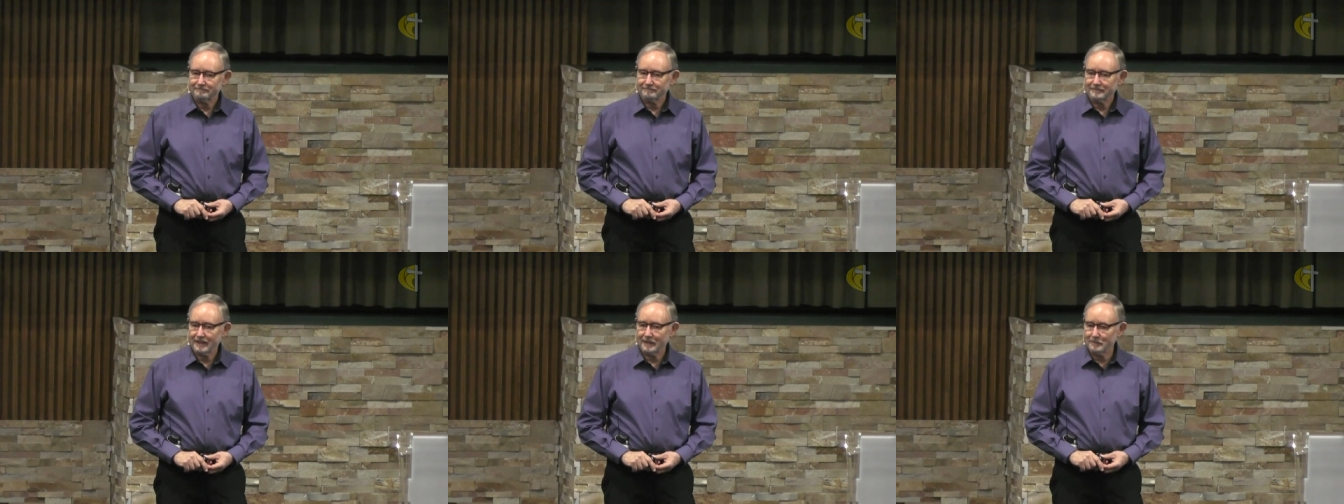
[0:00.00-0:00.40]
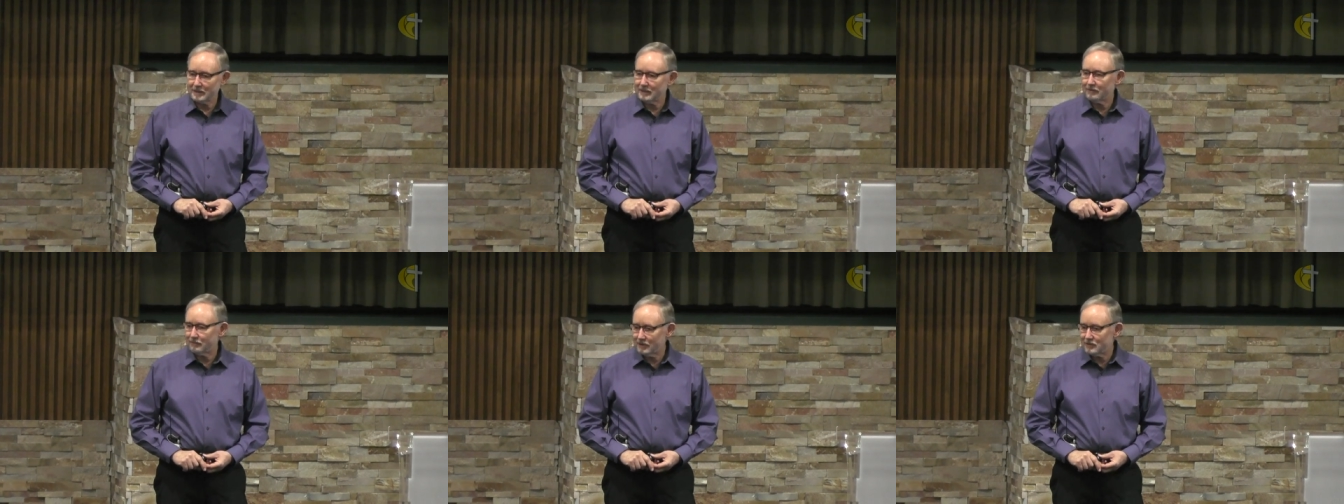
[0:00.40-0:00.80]
I mean,
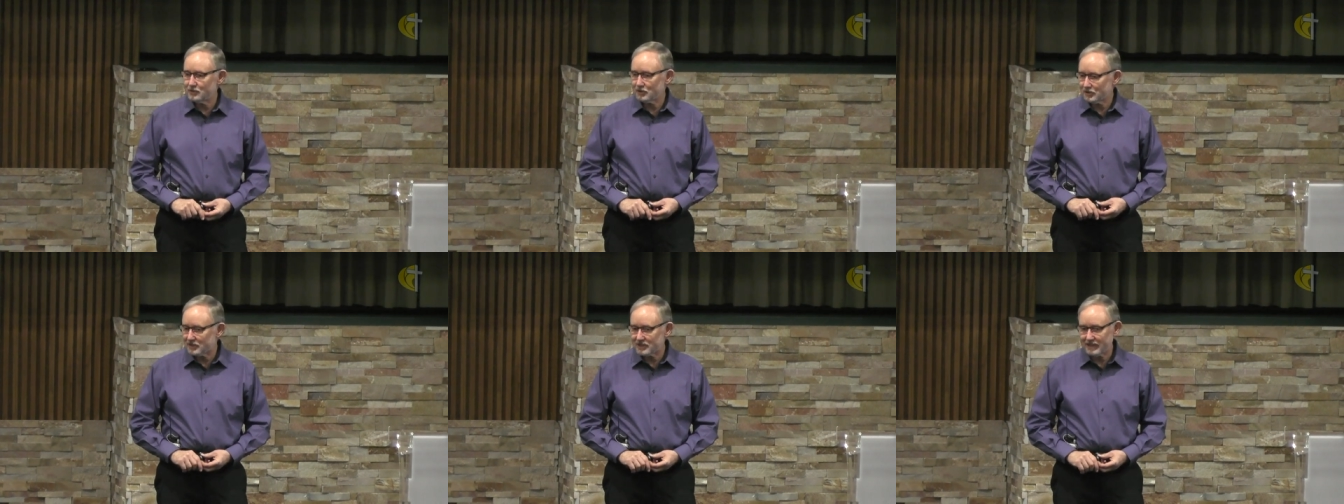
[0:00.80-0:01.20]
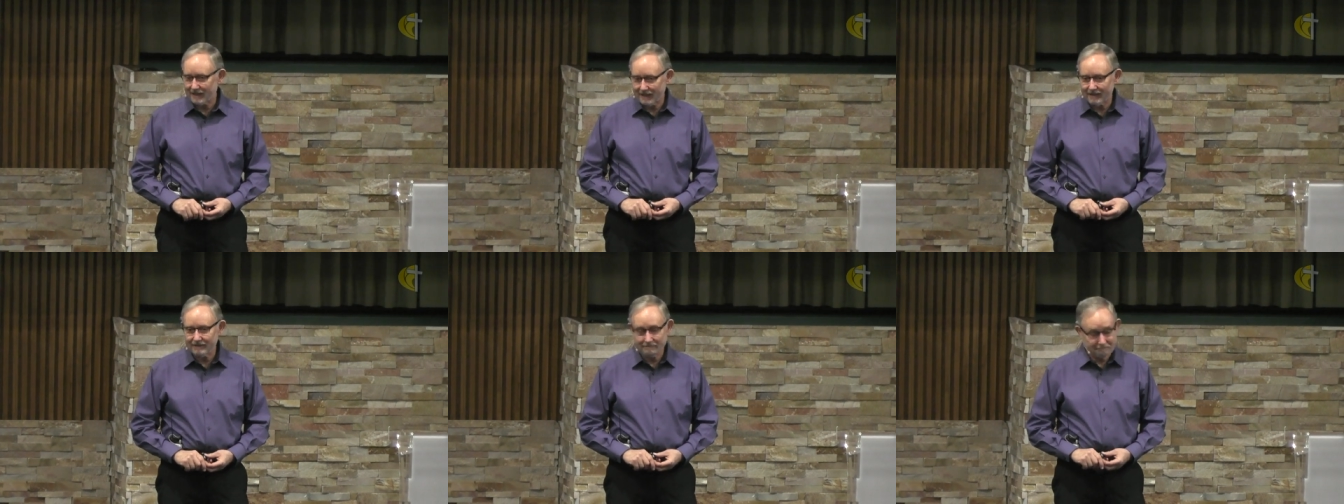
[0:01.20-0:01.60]
if he just
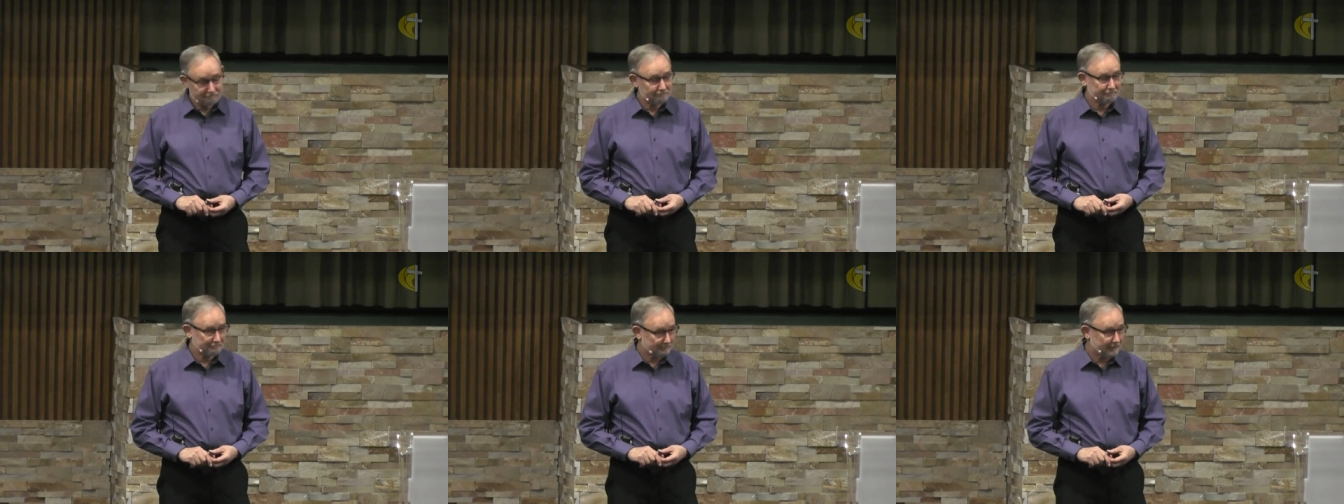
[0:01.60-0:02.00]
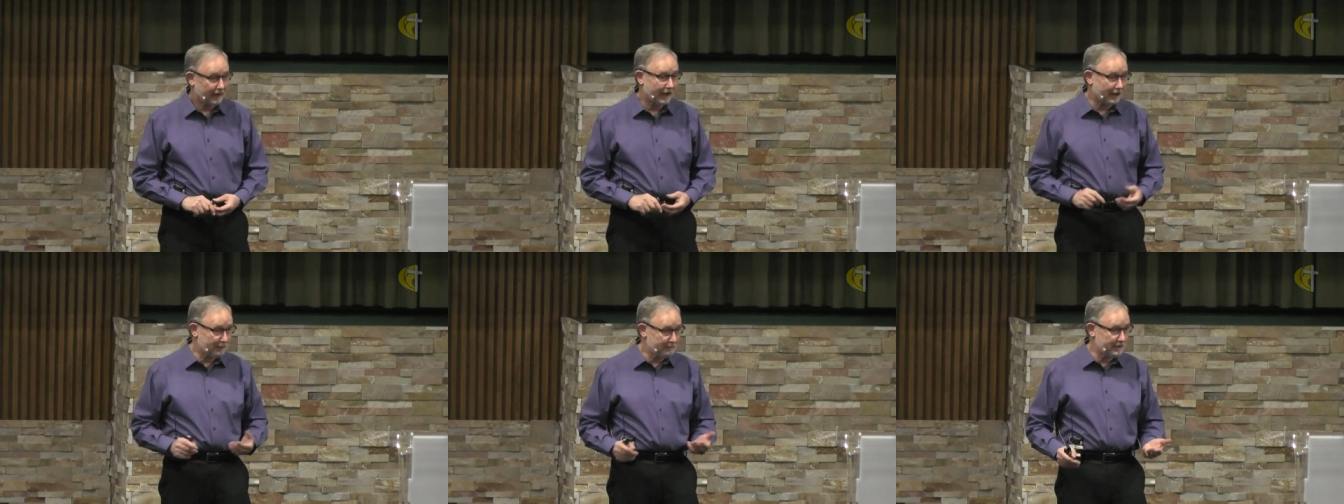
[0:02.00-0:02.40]
said,
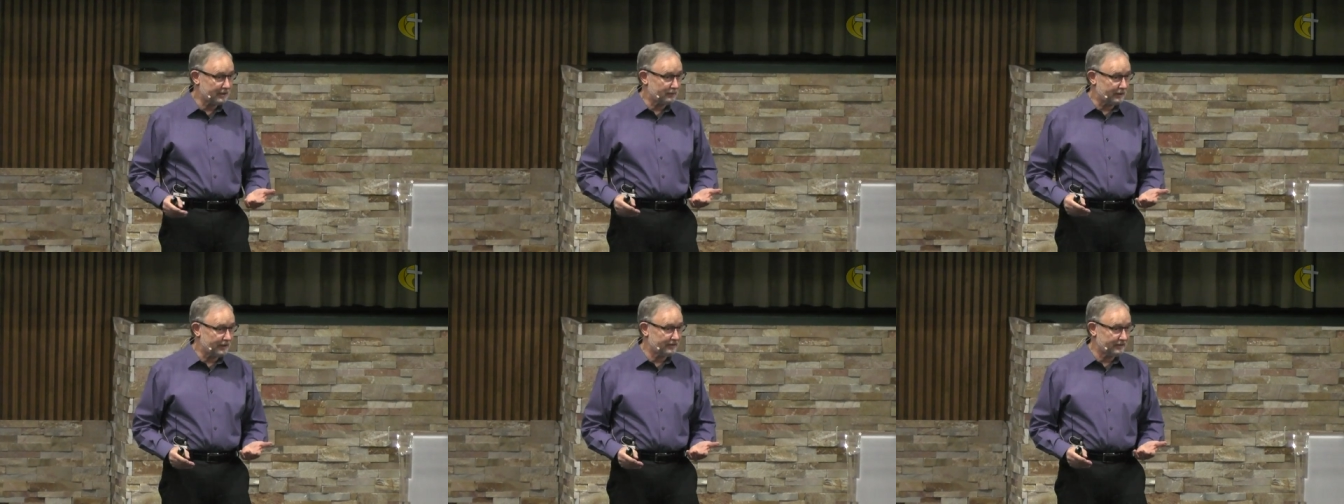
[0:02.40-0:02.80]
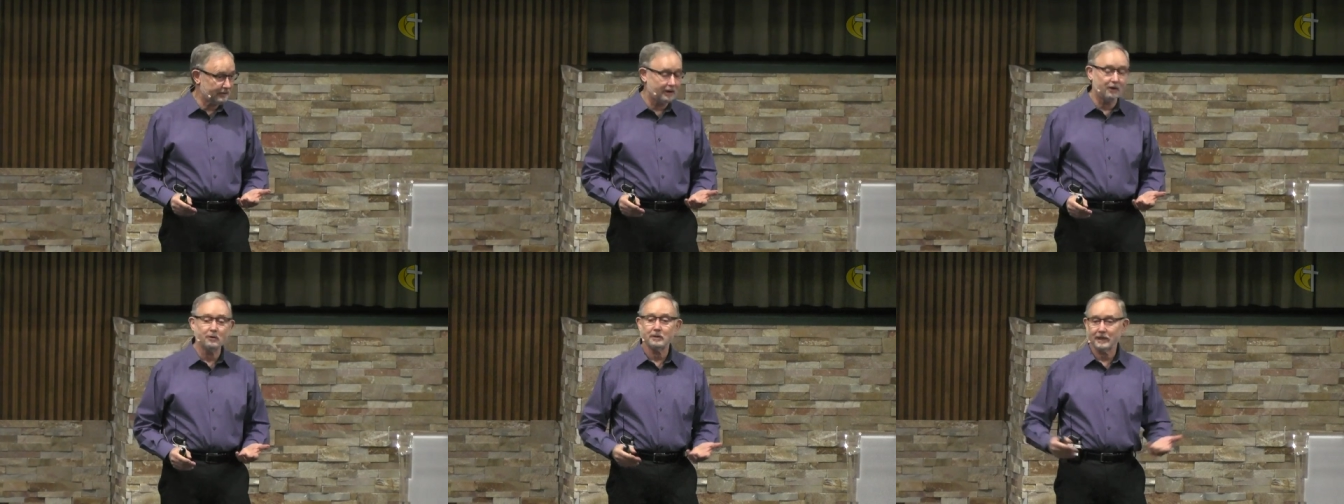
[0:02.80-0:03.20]
I'll be with you,
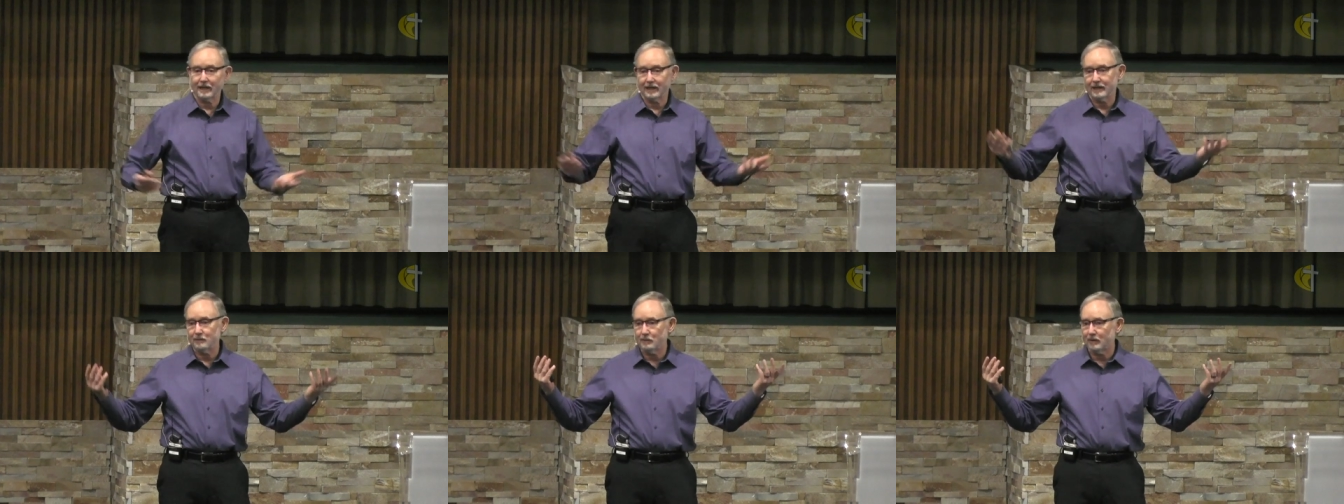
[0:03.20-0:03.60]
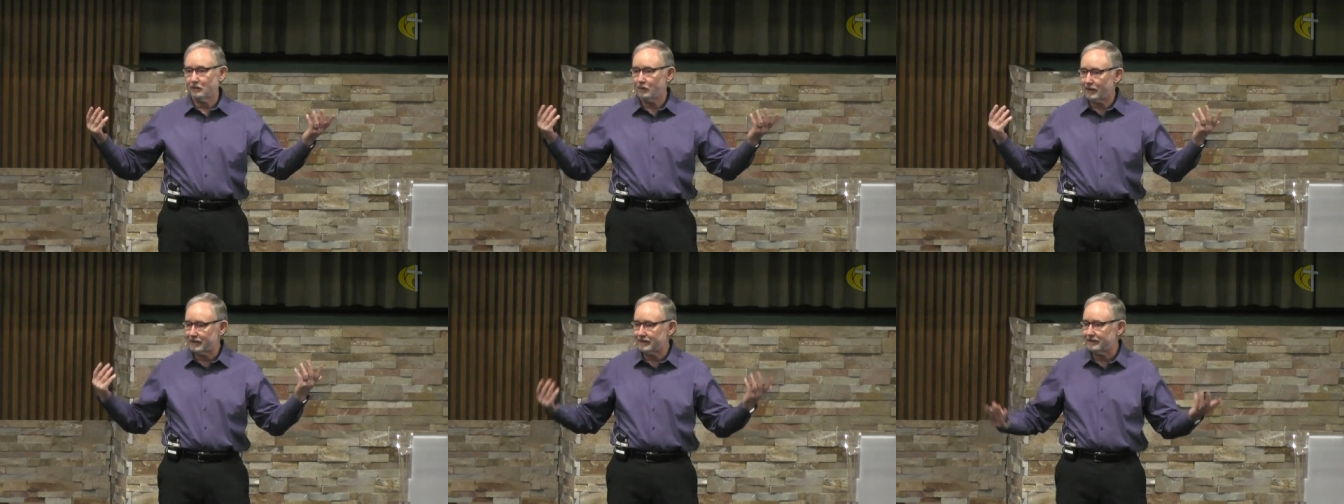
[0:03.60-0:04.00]
okay, well,
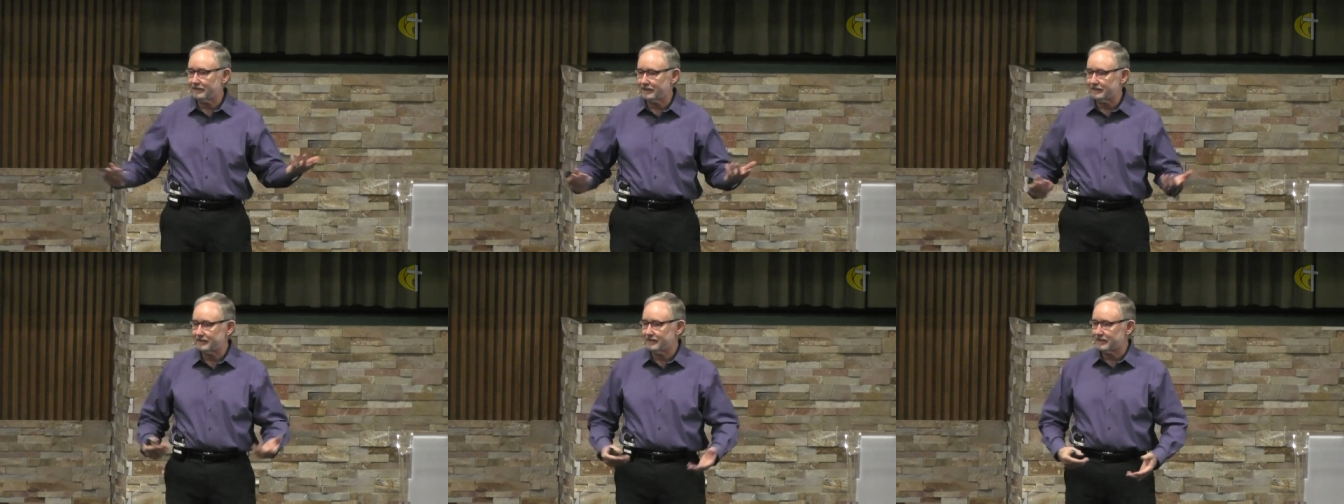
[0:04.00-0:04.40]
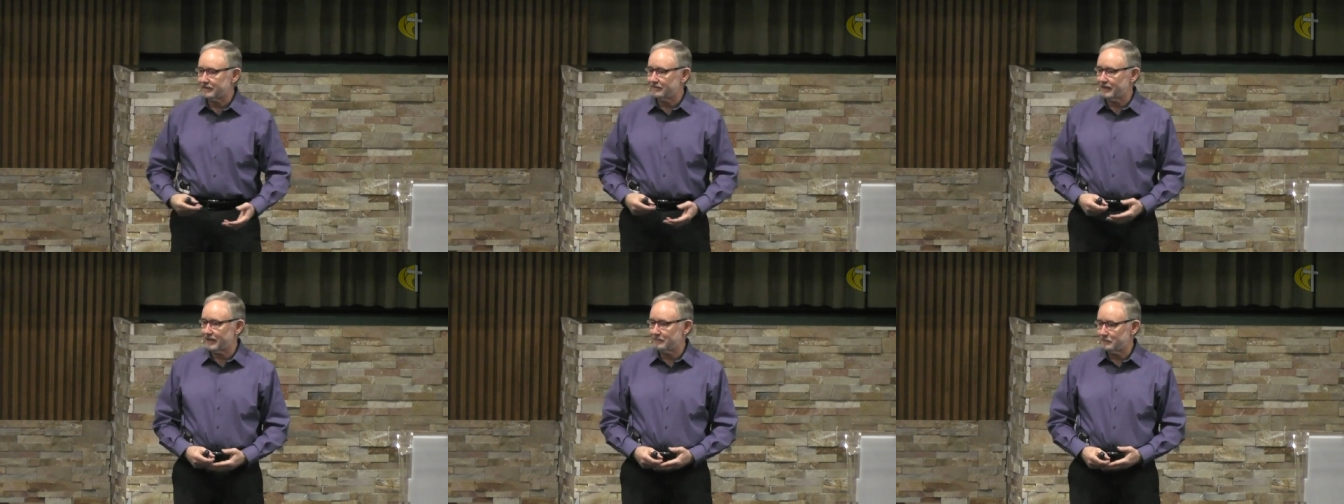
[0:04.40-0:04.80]
why didn't I think
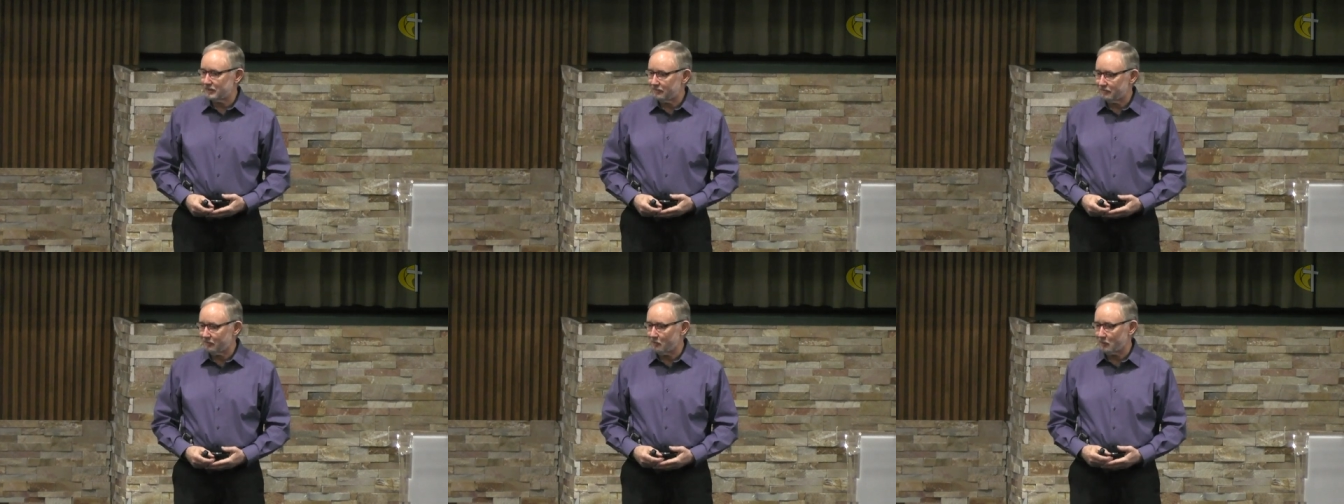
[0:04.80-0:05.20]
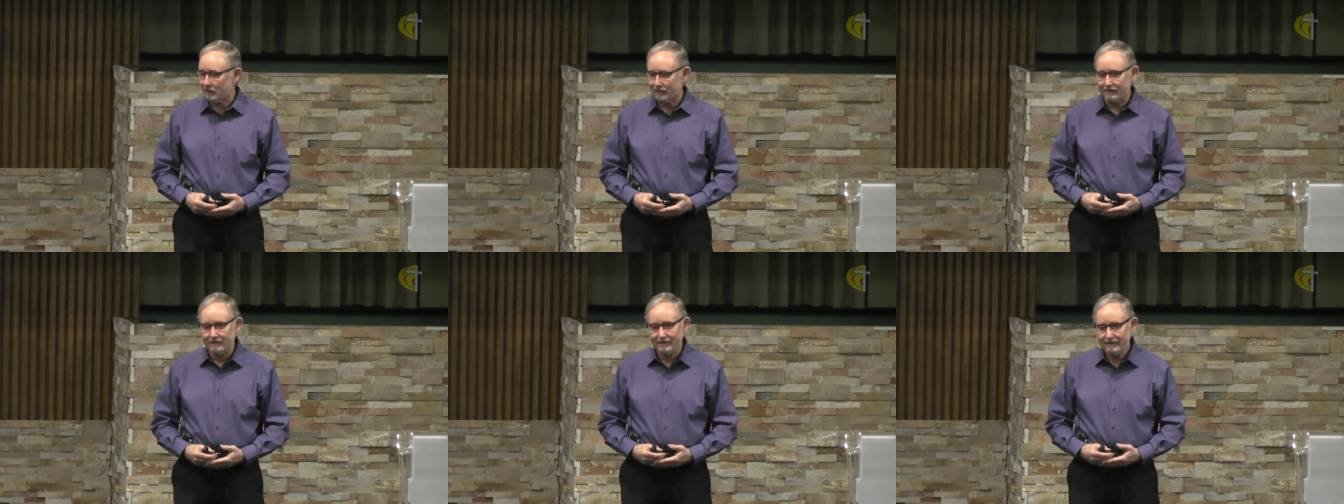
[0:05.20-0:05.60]
of that before?